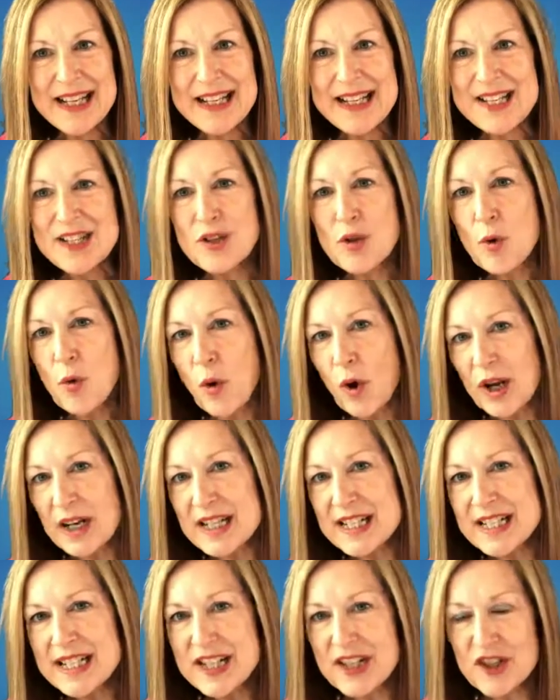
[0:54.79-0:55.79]
This
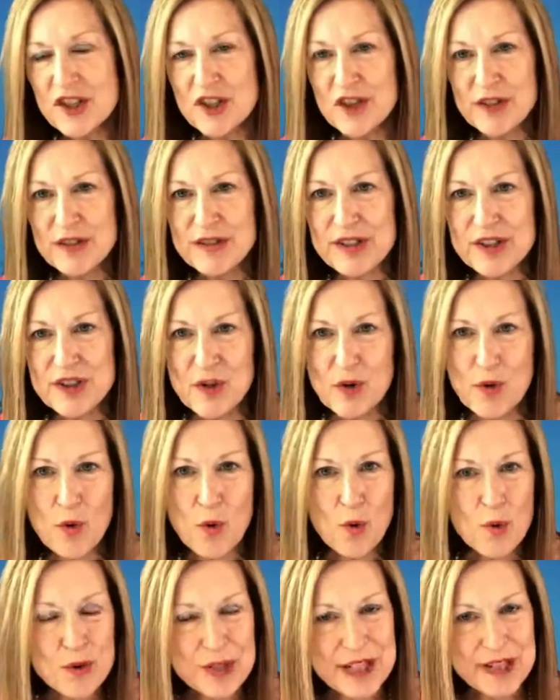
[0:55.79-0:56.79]
quality assurance or
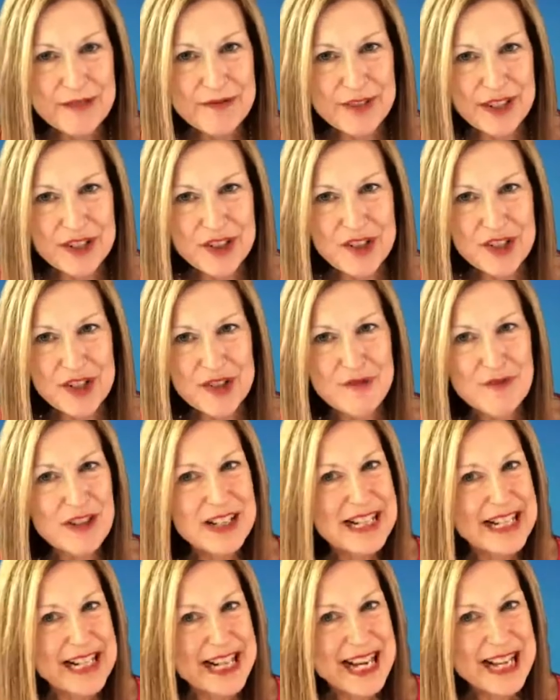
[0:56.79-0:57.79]
audit function
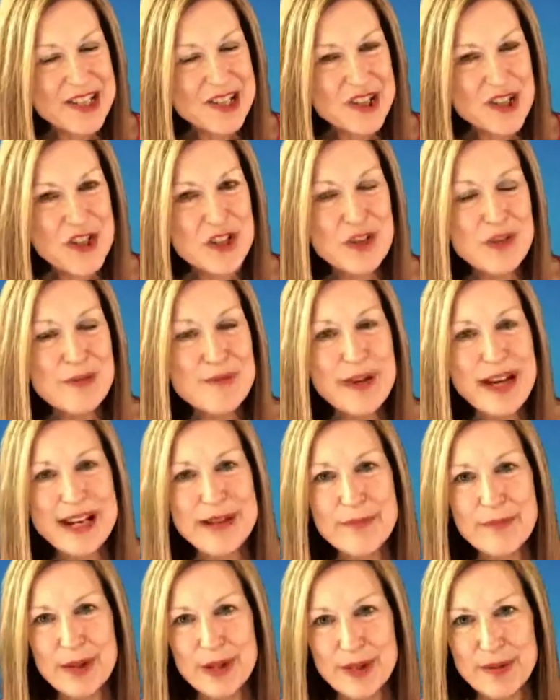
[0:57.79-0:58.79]
really has two
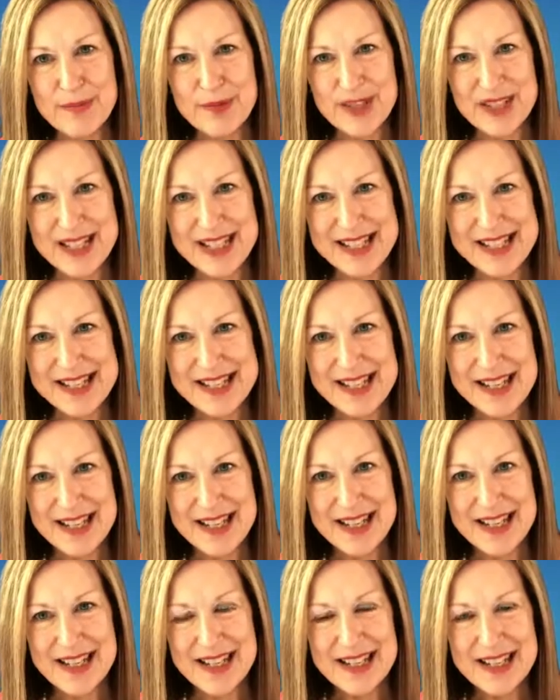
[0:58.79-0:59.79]
main purposes:
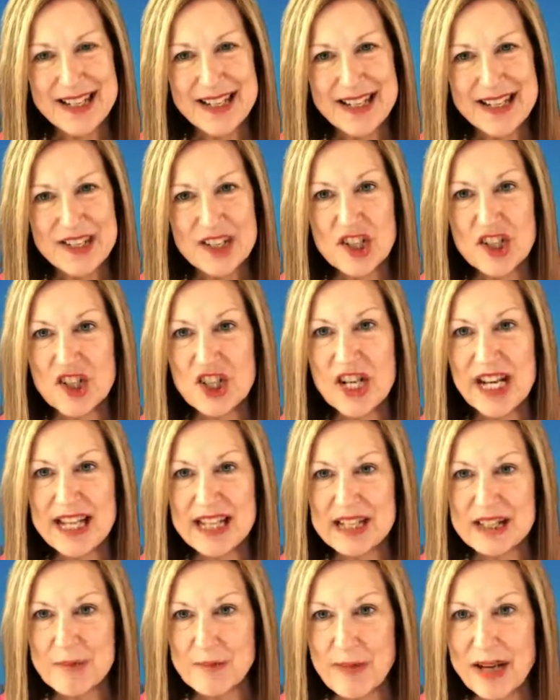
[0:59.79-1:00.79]
to
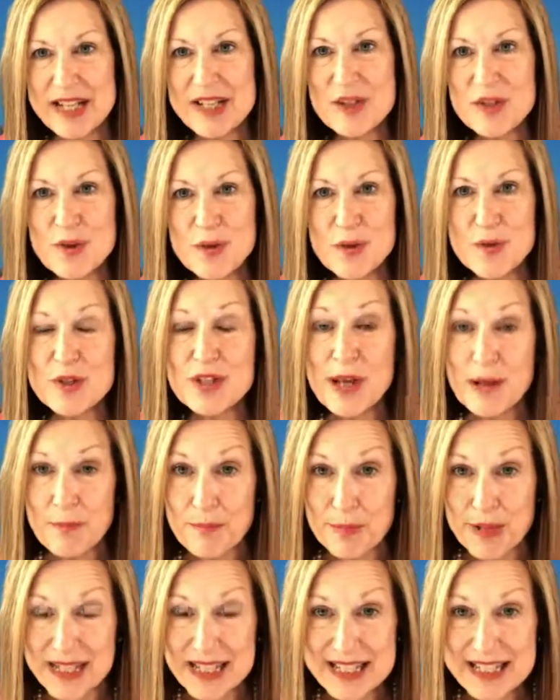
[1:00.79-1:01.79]
check the mentor's
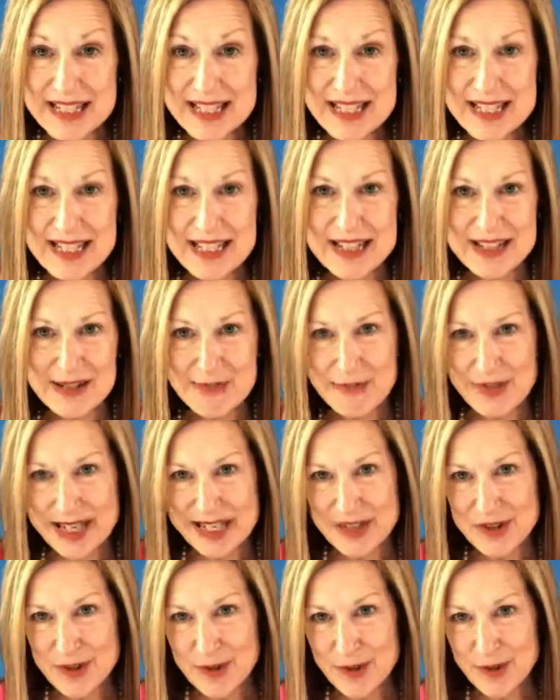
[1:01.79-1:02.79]
ability as a
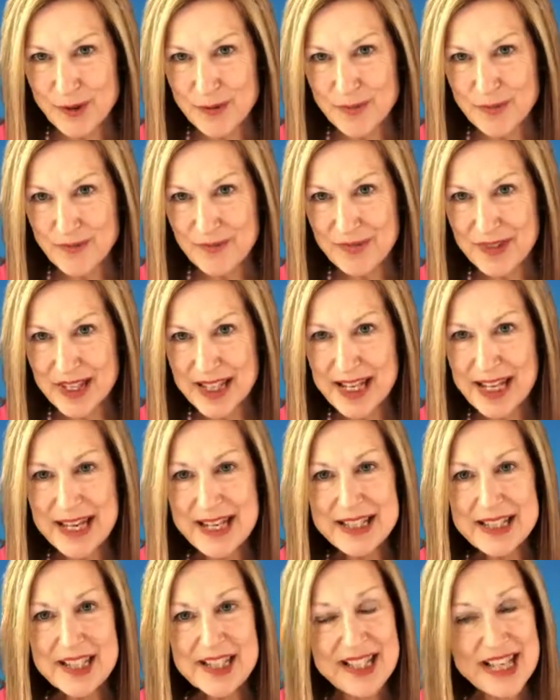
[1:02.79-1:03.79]
mentor,
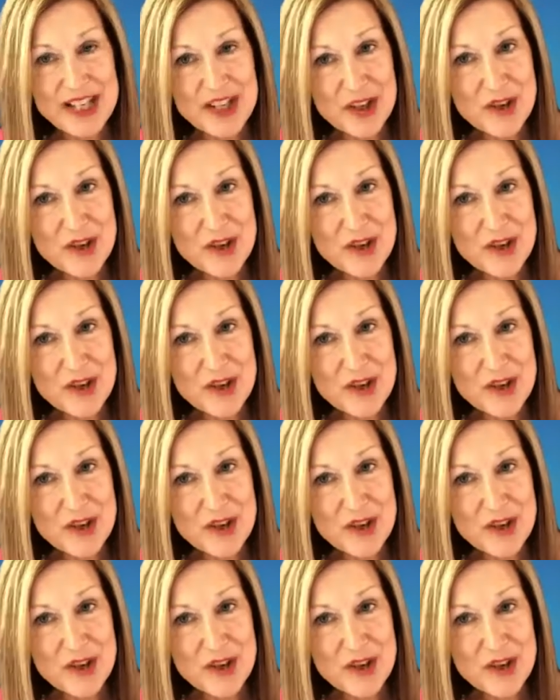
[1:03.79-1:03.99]
that they're